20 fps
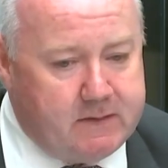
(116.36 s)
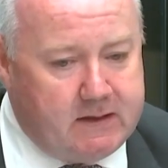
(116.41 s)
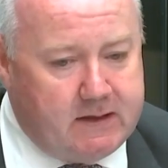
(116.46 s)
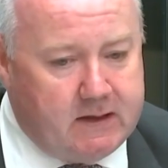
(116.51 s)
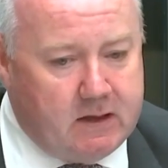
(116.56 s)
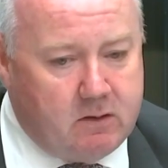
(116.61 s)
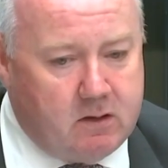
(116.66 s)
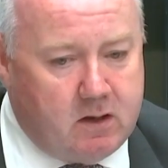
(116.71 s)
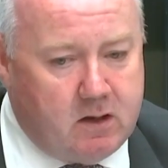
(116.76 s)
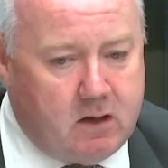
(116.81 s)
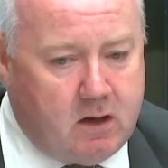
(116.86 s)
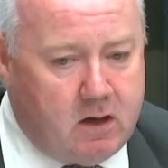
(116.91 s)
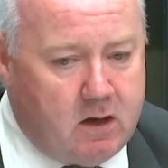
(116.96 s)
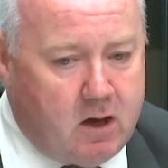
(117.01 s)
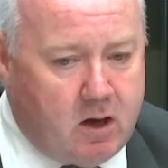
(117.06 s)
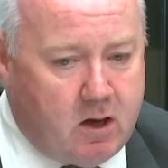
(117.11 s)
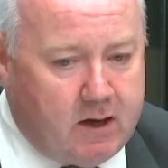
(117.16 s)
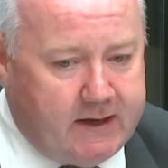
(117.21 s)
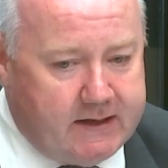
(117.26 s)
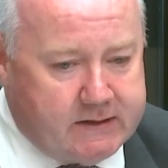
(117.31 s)
You know, our
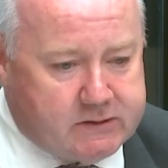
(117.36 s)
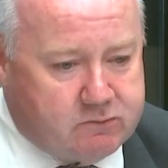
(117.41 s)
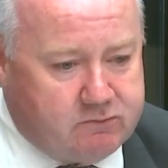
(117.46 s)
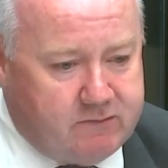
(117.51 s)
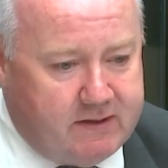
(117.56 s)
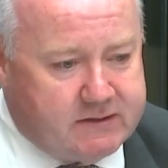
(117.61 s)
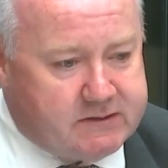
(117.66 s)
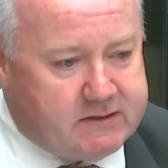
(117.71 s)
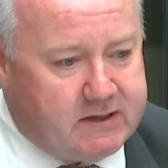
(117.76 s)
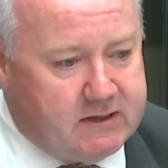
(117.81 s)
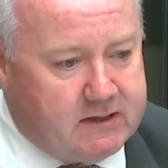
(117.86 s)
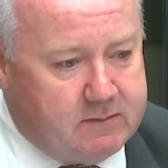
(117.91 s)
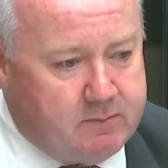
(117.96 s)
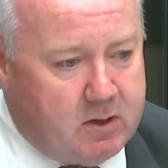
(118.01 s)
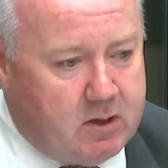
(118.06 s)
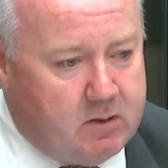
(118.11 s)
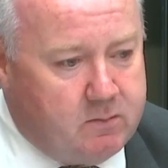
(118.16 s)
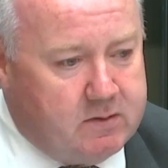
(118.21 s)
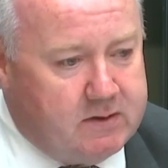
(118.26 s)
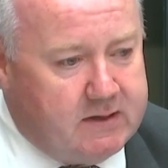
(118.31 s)
highest risk at the
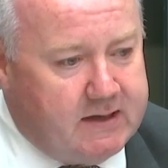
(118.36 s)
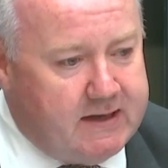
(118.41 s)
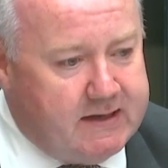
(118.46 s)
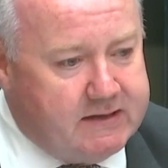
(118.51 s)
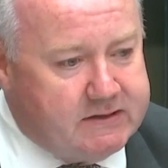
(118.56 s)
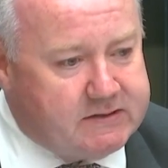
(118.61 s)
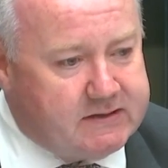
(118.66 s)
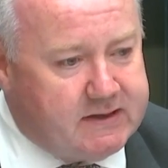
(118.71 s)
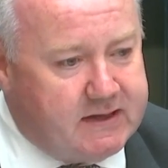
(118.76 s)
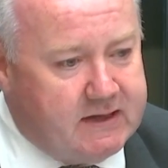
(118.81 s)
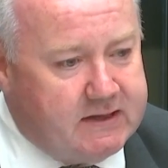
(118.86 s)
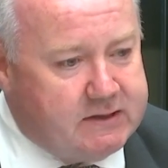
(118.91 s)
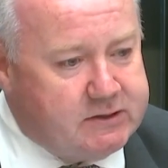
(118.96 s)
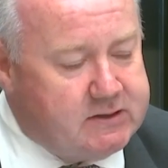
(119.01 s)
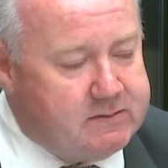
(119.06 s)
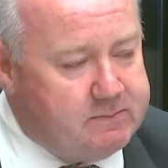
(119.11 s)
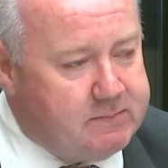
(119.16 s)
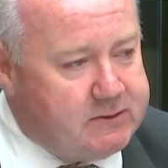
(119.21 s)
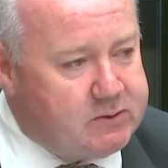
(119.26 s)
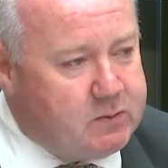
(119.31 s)
moment is
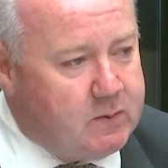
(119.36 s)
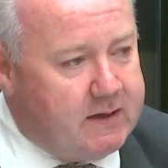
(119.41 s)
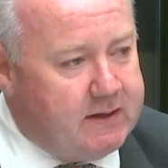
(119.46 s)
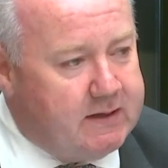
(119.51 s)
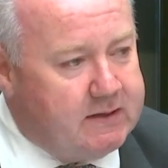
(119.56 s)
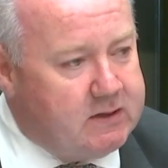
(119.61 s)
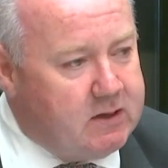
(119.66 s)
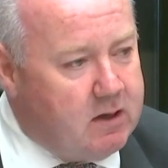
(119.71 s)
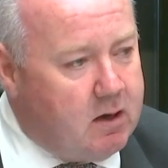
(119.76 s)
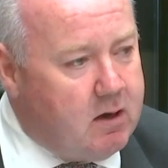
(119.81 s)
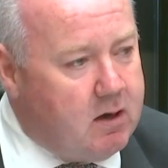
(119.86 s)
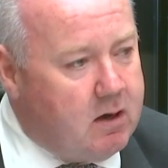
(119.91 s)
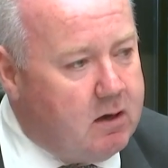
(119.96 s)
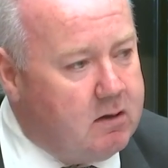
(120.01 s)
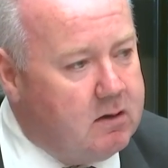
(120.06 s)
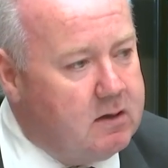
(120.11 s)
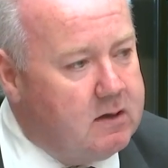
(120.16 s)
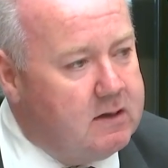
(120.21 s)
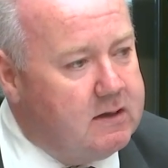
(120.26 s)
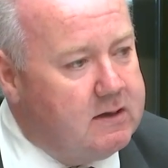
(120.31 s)
collision between
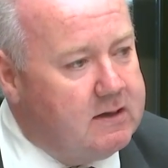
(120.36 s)
car